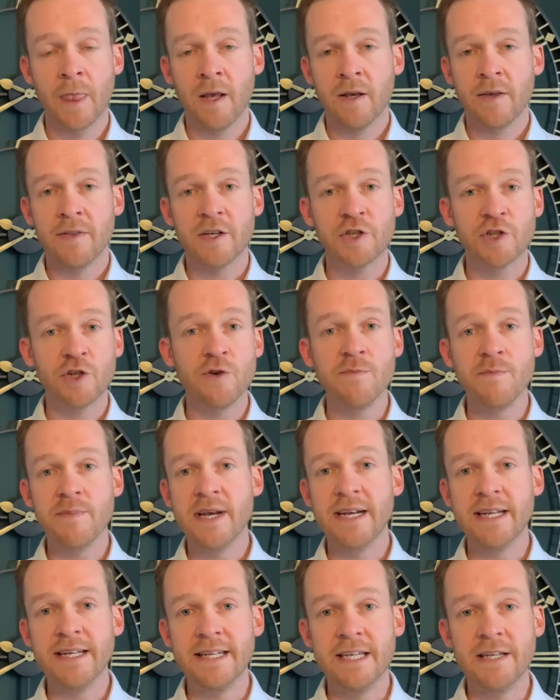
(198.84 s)
There shouldn't be
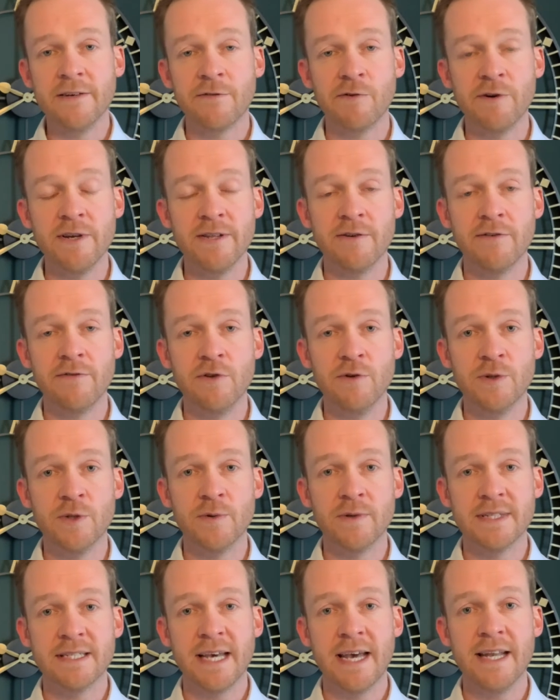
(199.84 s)
any need for either of you
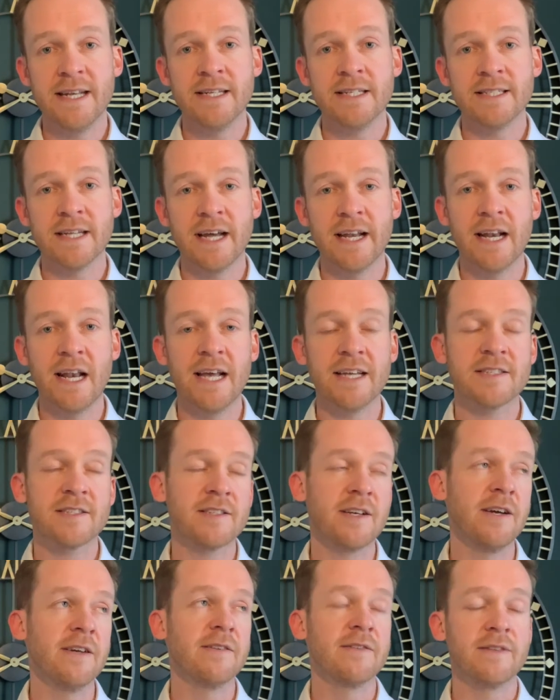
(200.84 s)
to attend unless
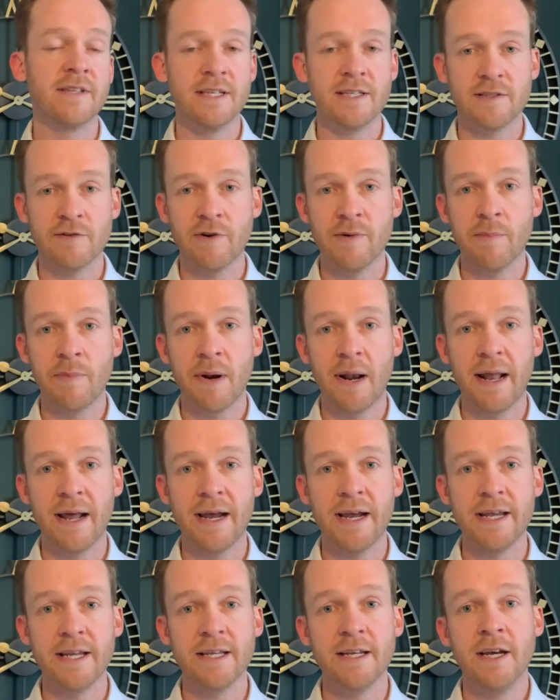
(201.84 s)
certain things are in
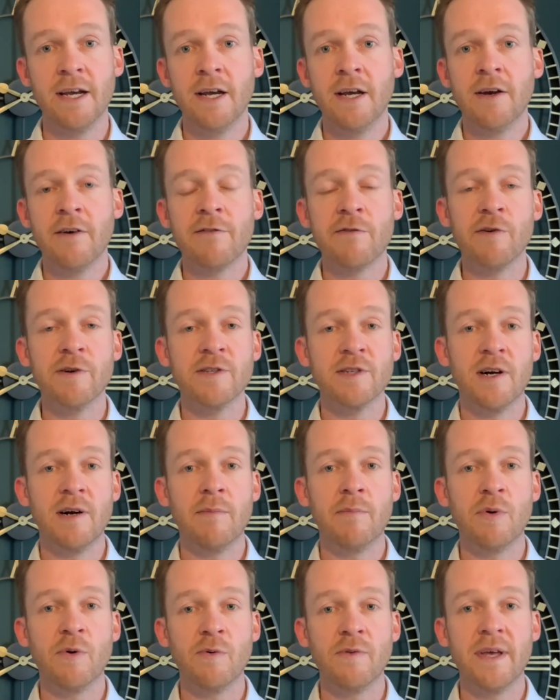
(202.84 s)
play. For
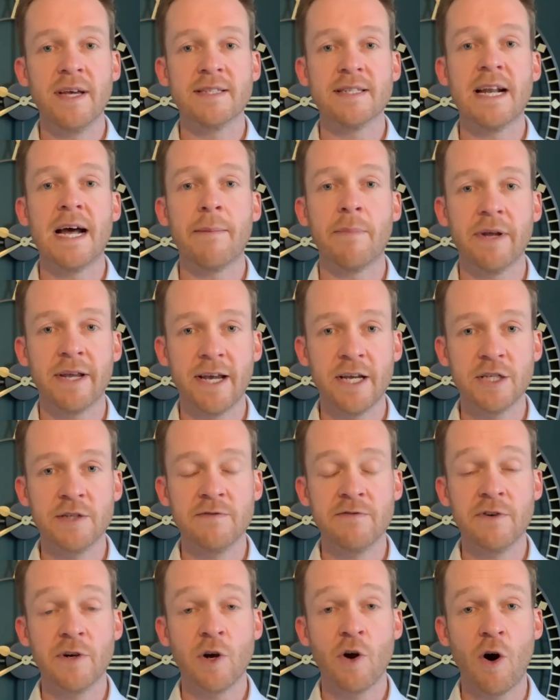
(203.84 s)
example, there's an application
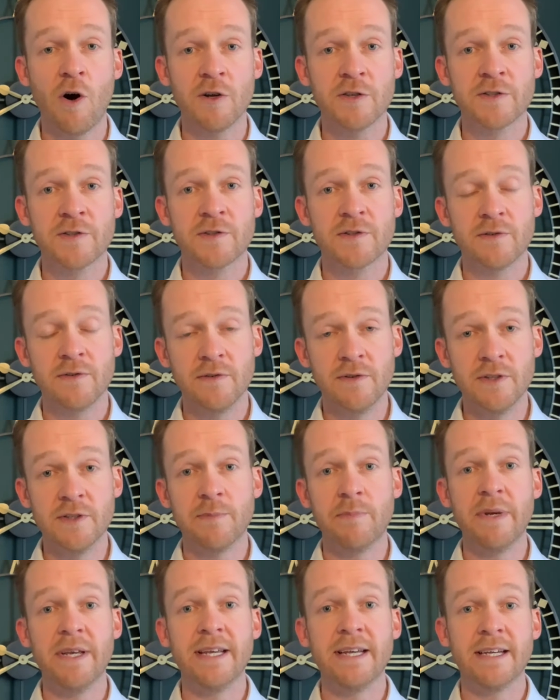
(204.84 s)
for costs that's
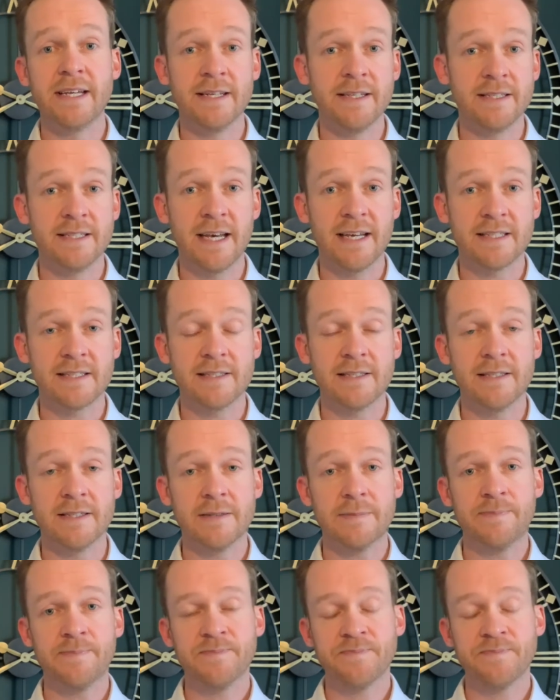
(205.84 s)
being contested.